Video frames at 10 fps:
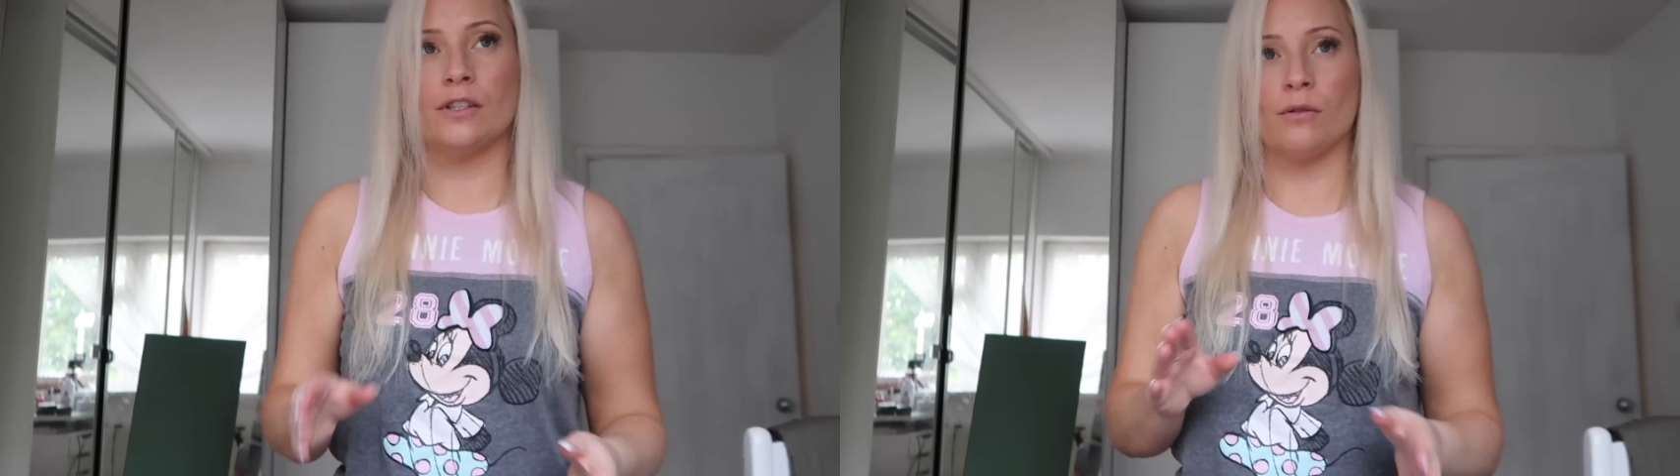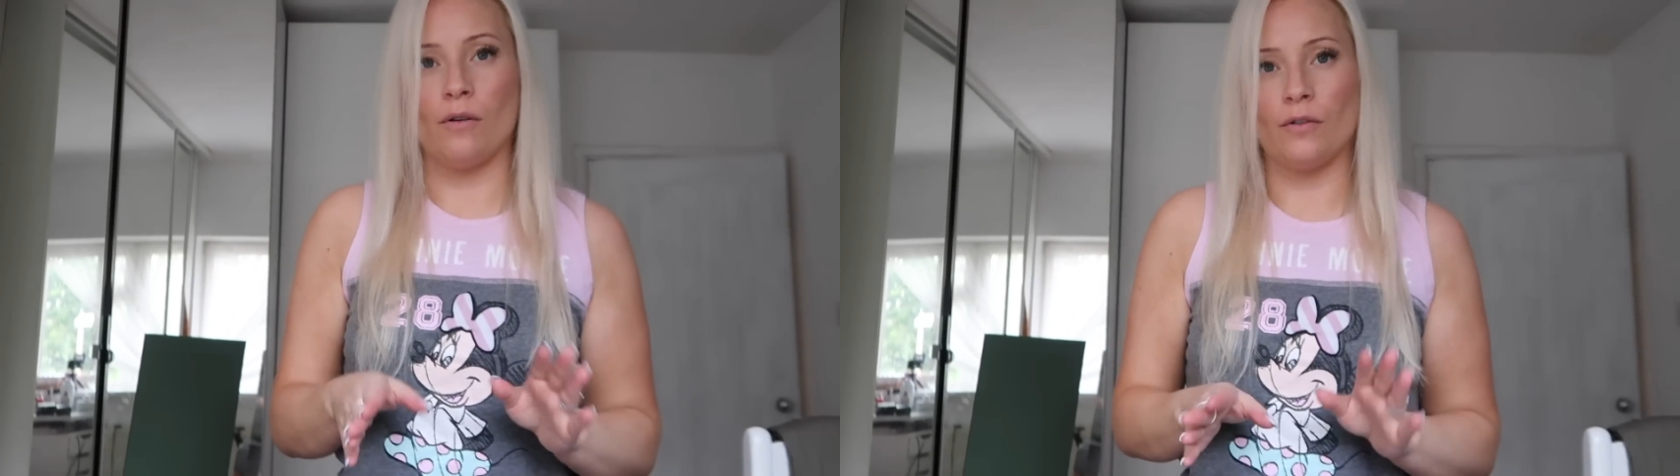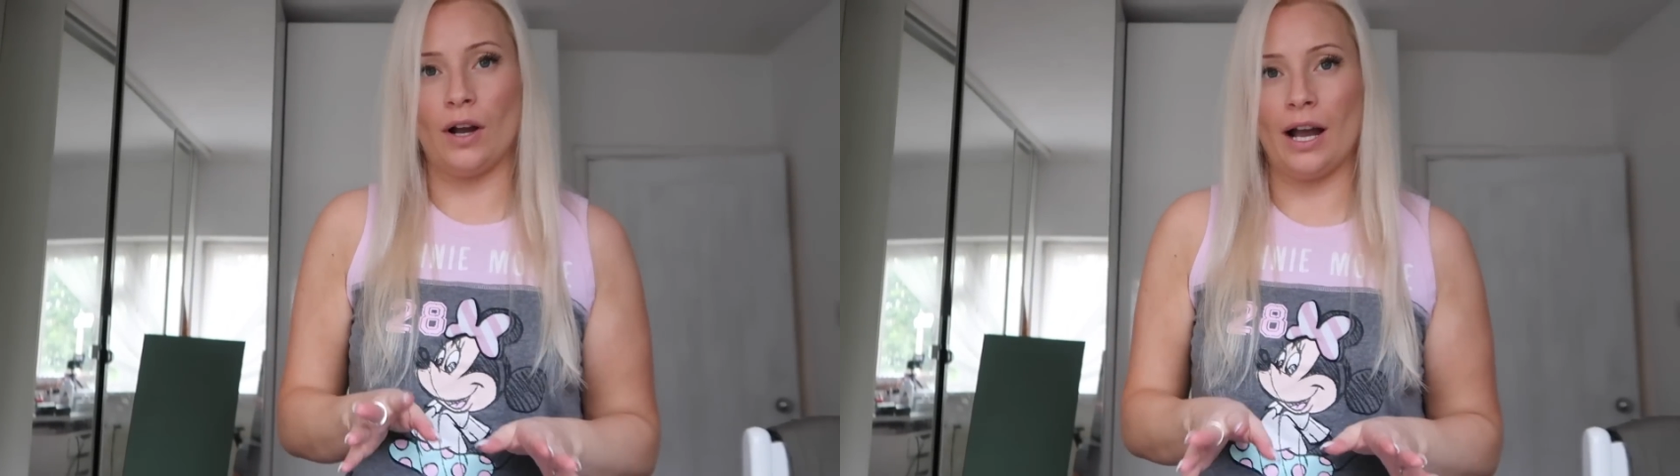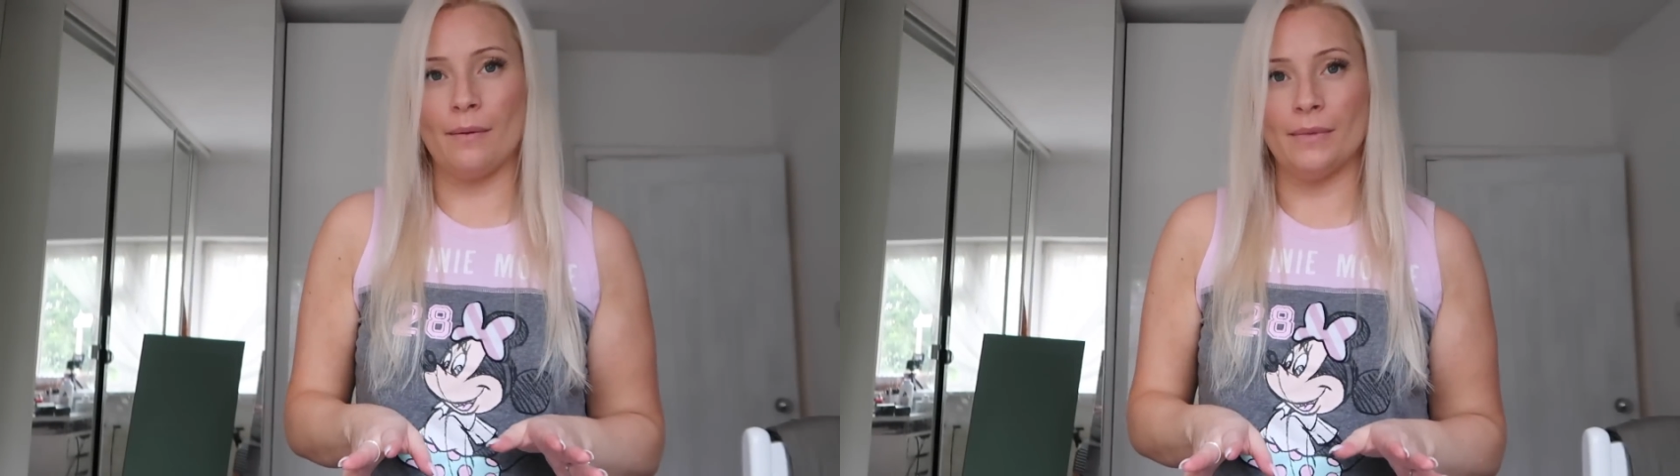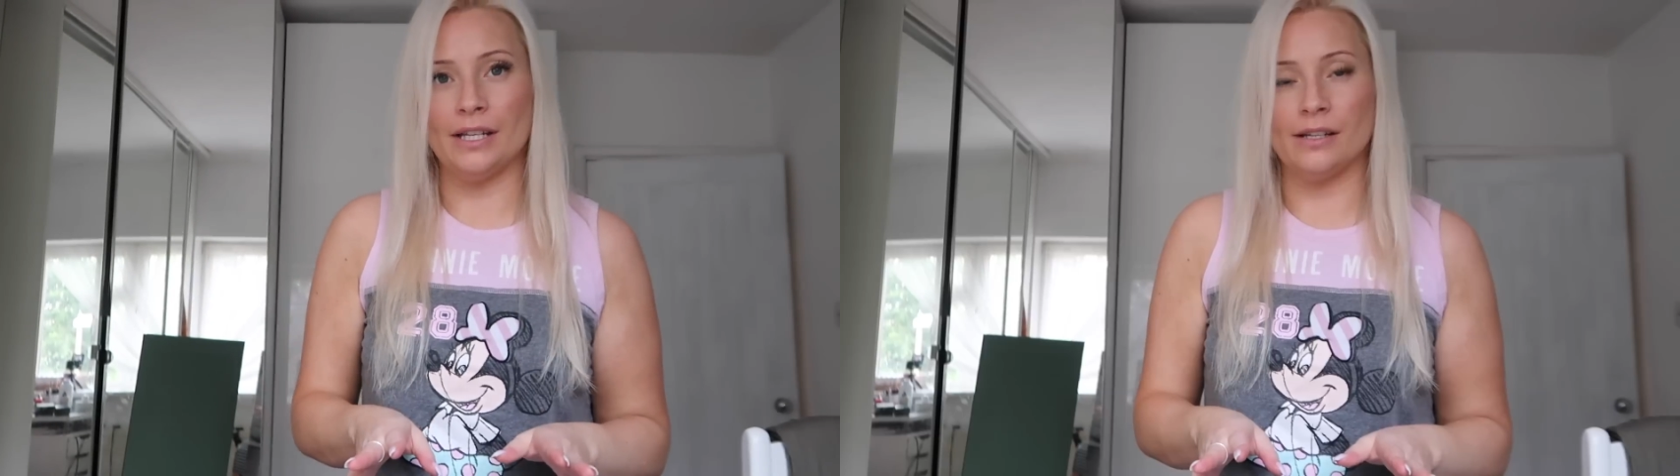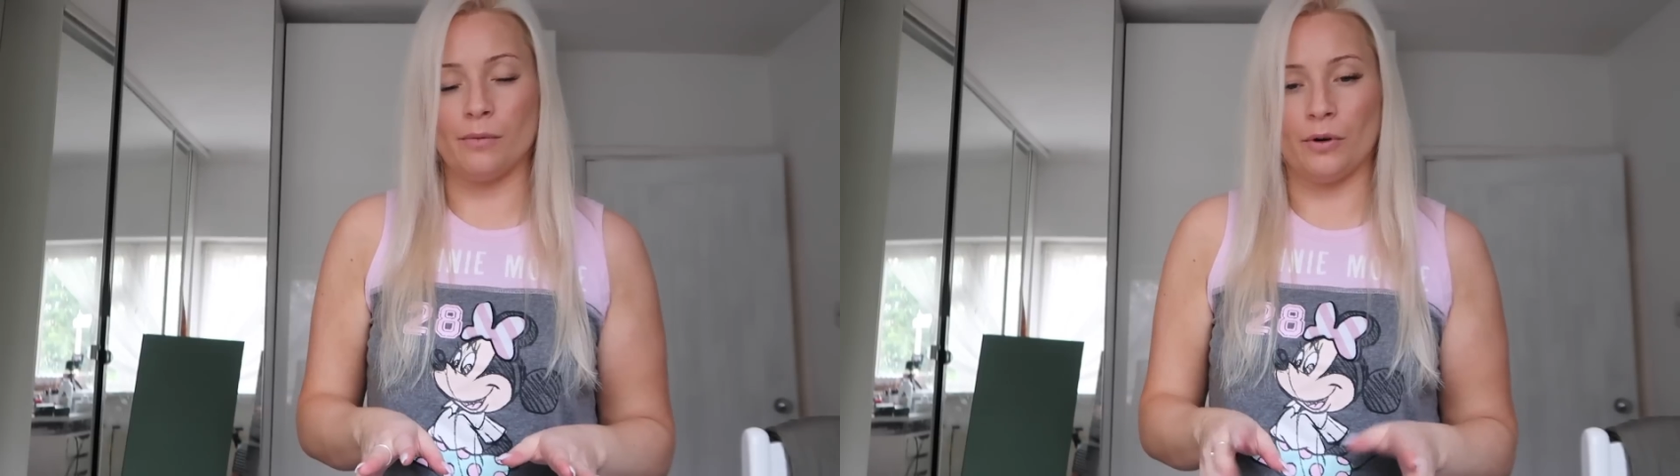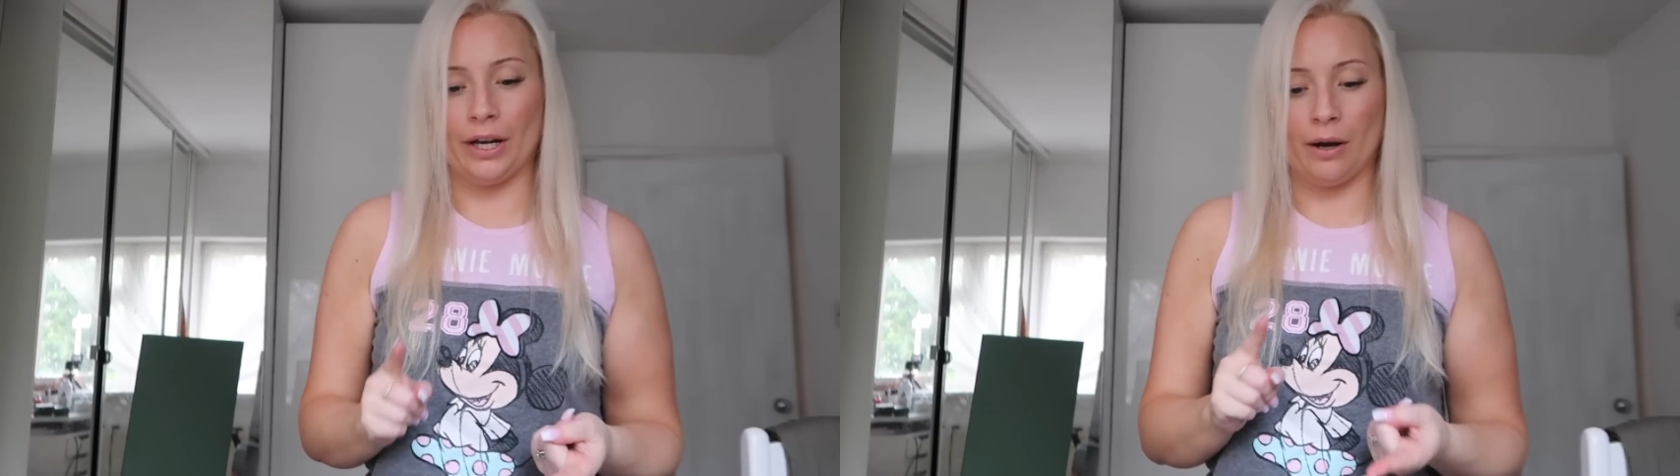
So I've got, how many did I put in?